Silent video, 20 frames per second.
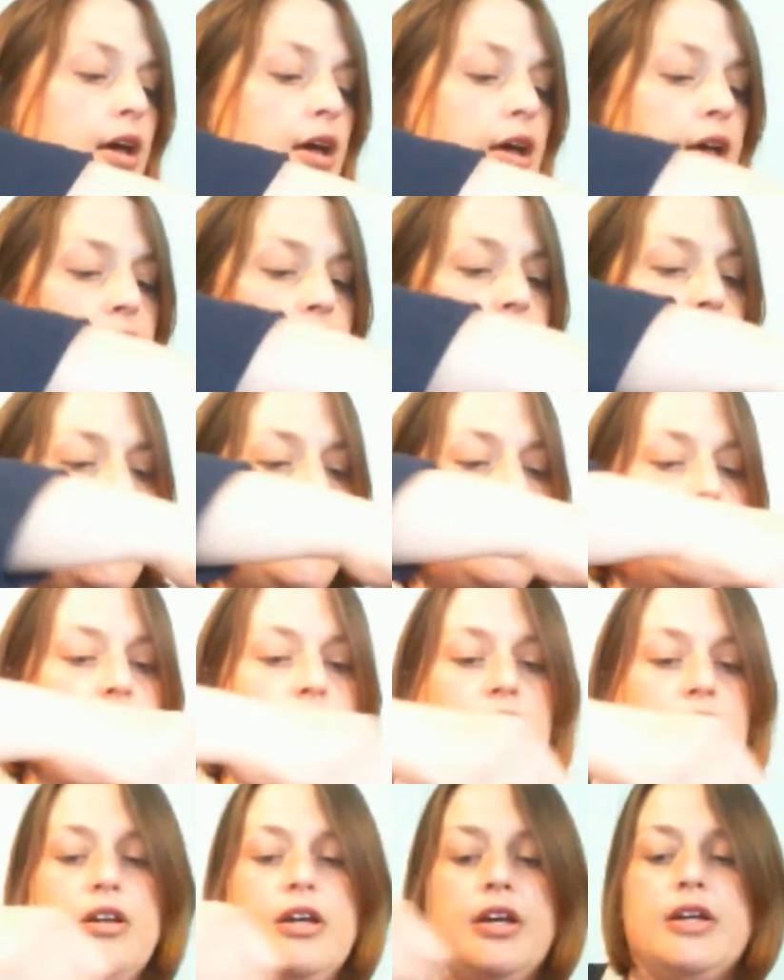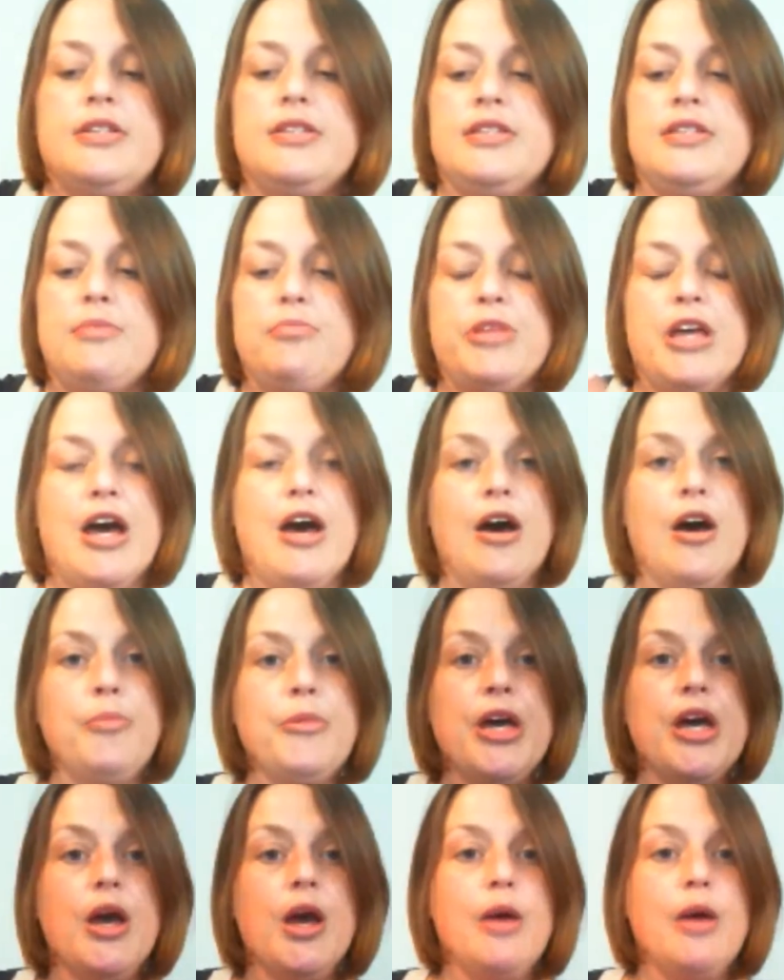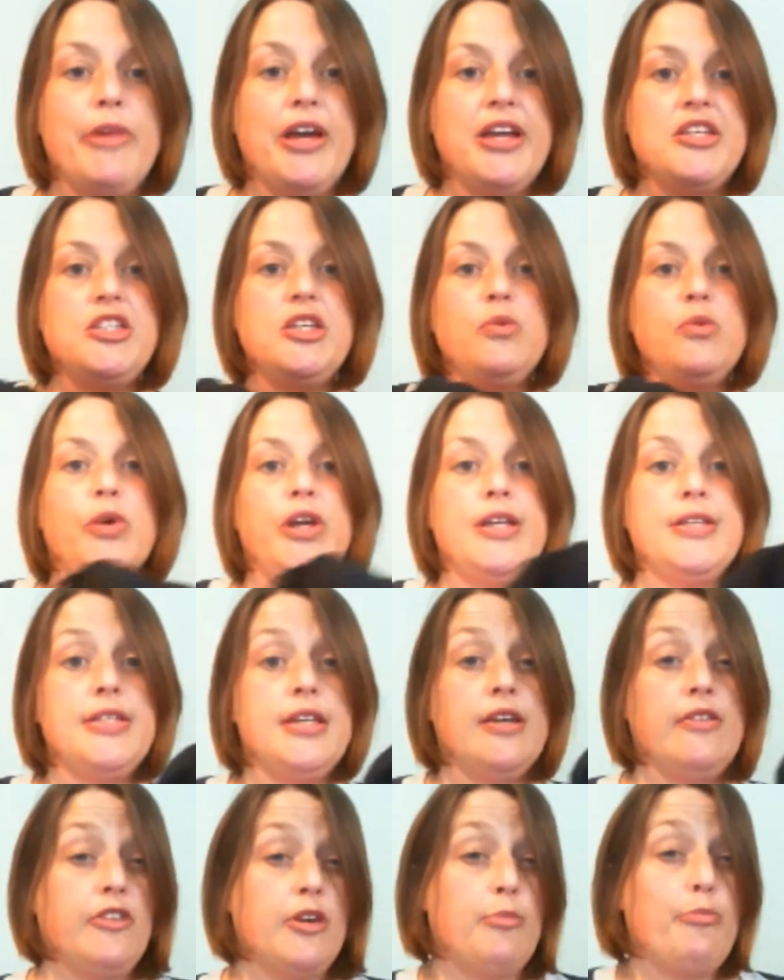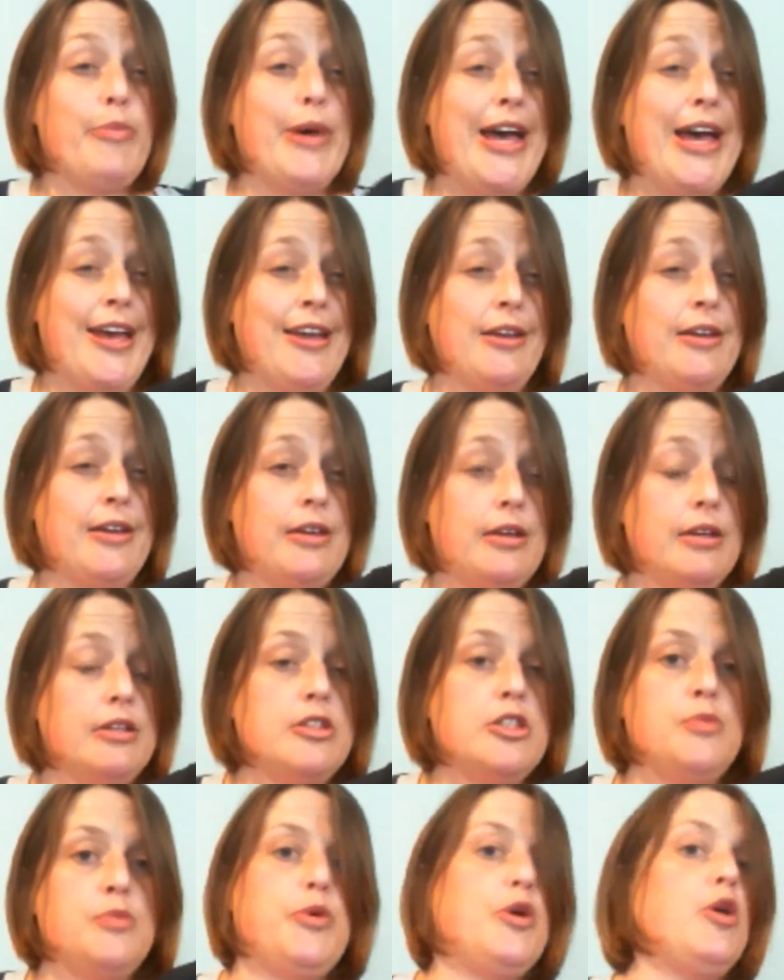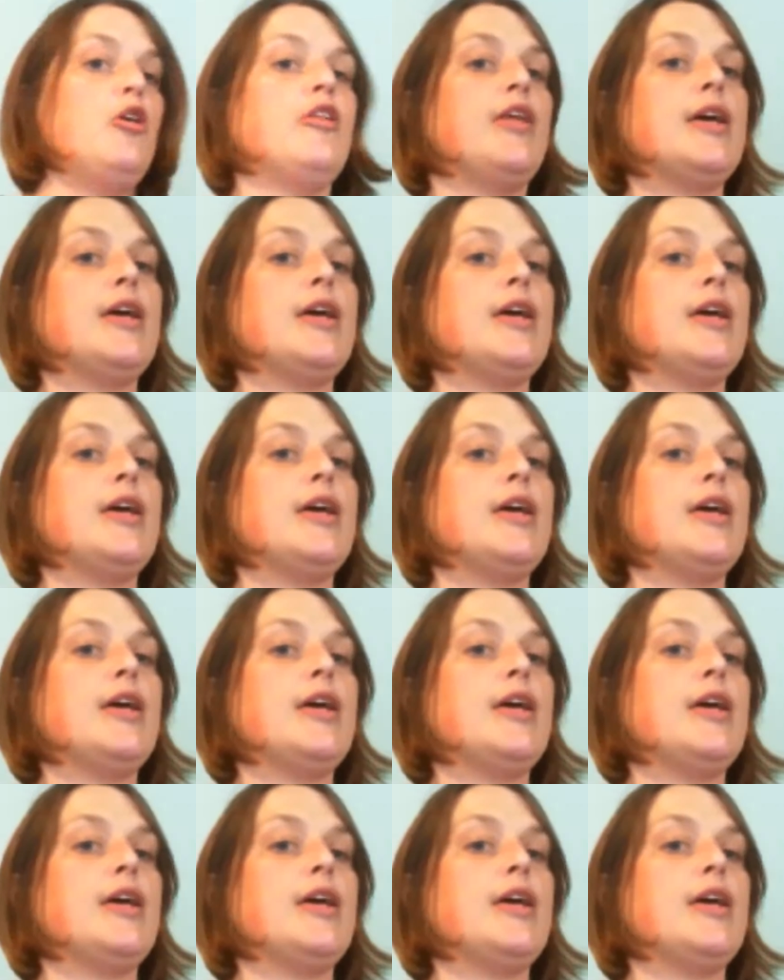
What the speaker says: And then zip that up. I'm actually waiting for a bag to put all